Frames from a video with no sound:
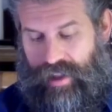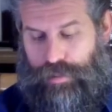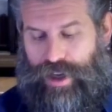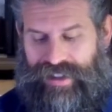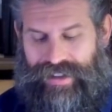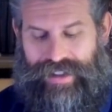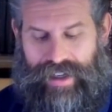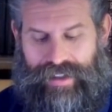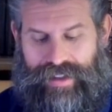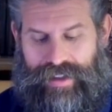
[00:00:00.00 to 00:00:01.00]
the present
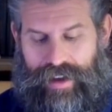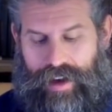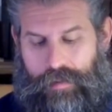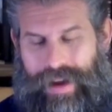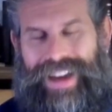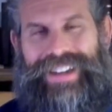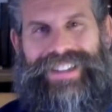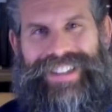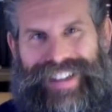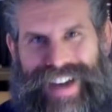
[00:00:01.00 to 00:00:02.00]
tense, man
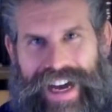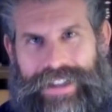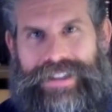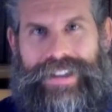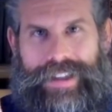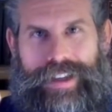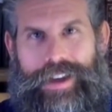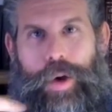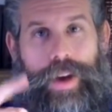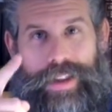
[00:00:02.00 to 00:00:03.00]
is constantly
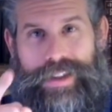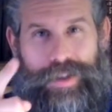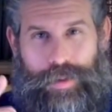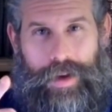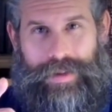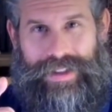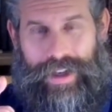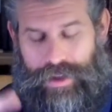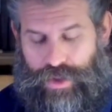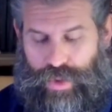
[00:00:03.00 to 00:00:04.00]
going, and this is what I've been telling you